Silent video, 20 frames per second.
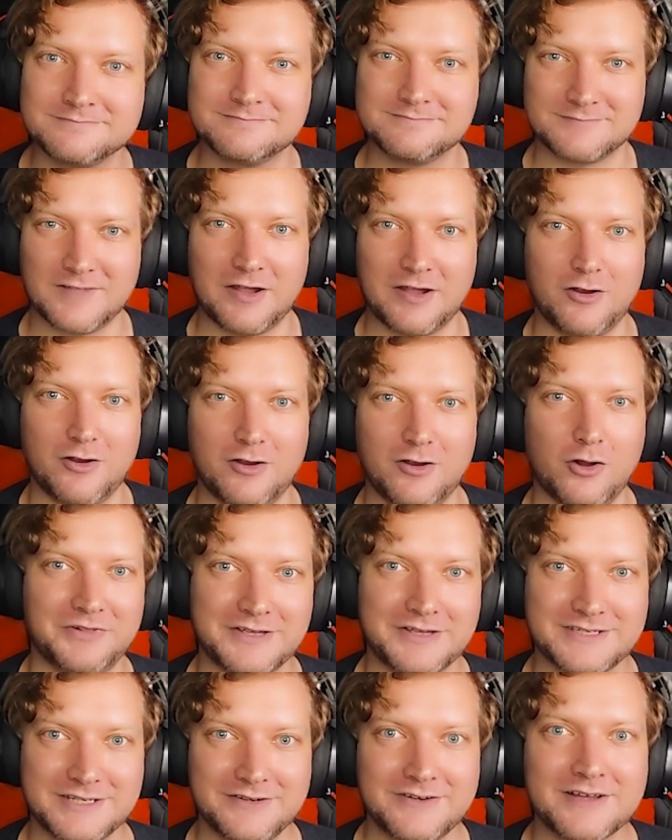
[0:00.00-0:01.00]
and hopefully I'll
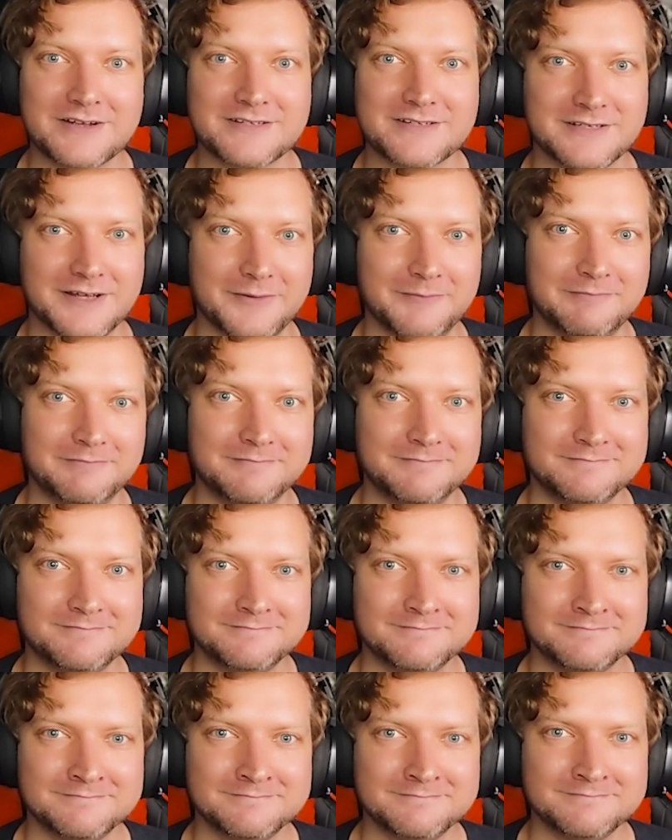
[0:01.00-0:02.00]
see you next time.
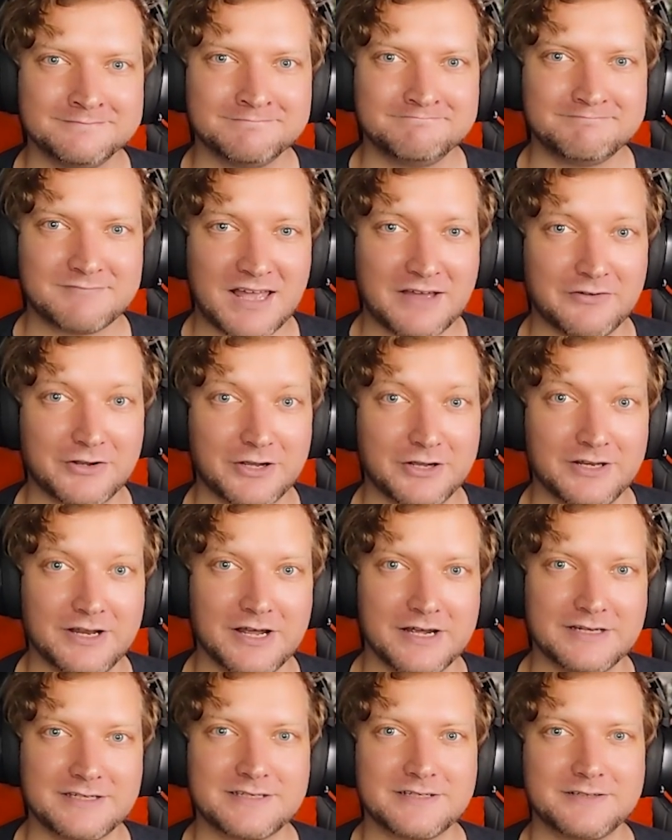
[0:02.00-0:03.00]
Have a good
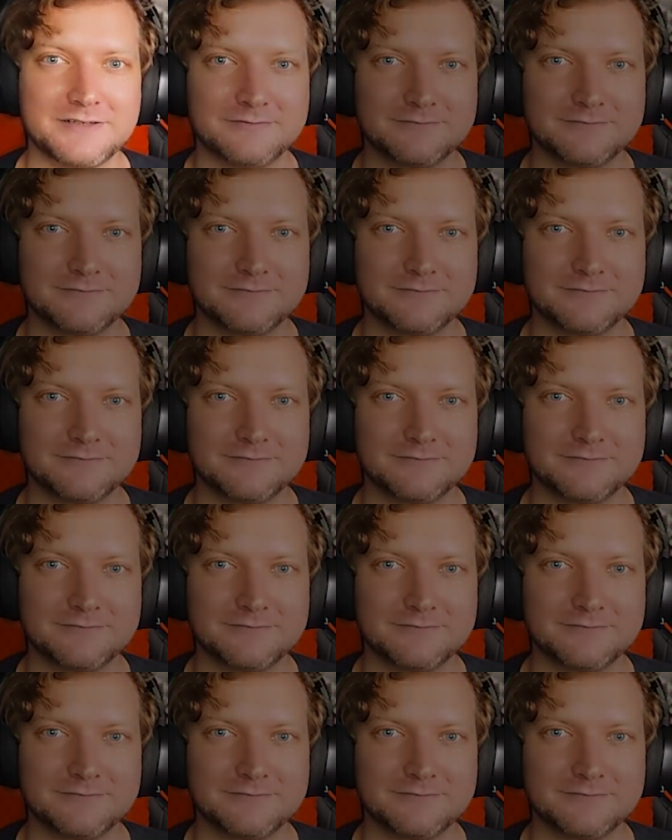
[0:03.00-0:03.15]
night.